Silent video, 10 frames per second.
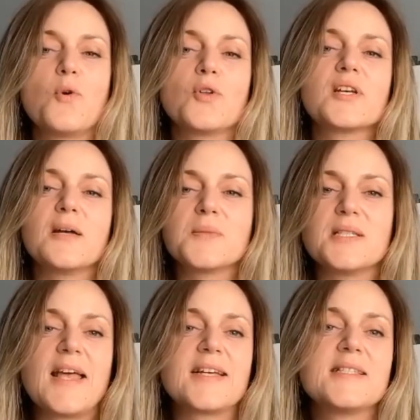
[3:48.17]
what comes
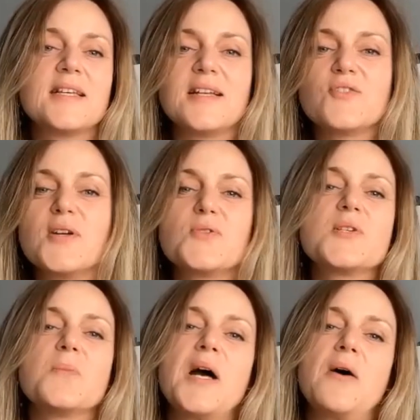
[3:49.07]
next, and I try to
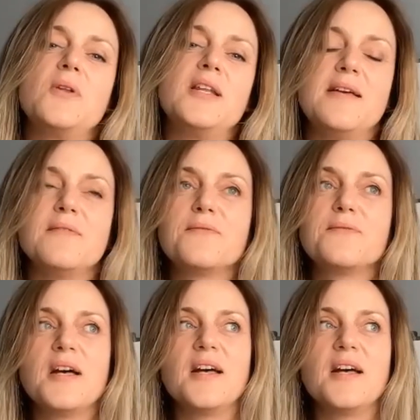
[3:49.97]
somehow live